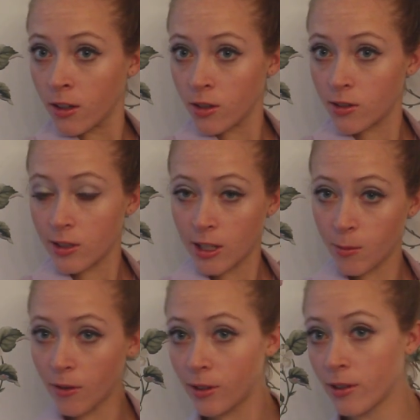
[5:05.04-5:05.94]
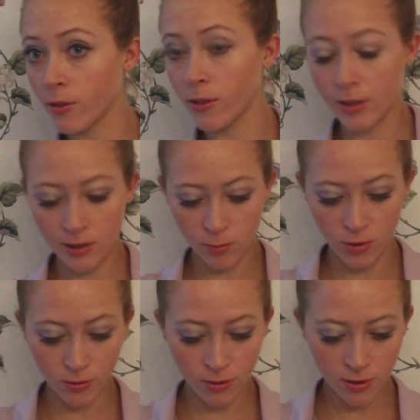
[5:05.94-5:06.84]
just to keep everything really
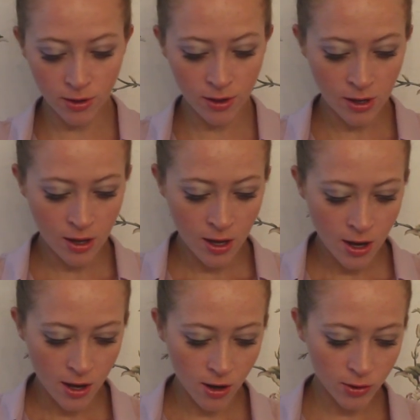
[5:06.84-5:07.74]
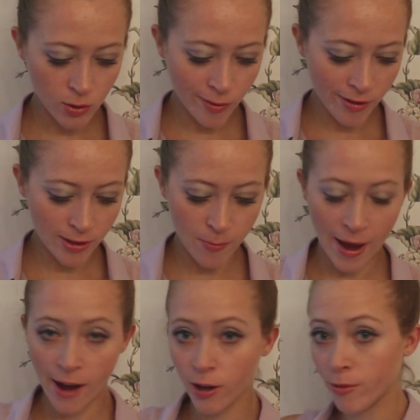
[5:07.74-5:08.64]
smooth. And also I find the
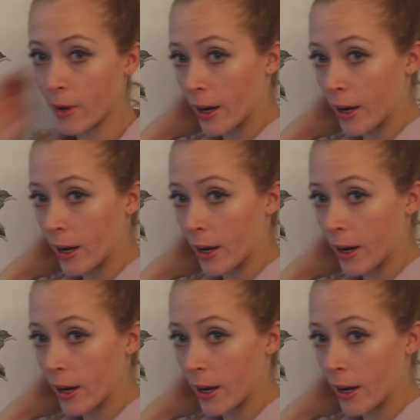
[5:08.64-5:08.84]
back of my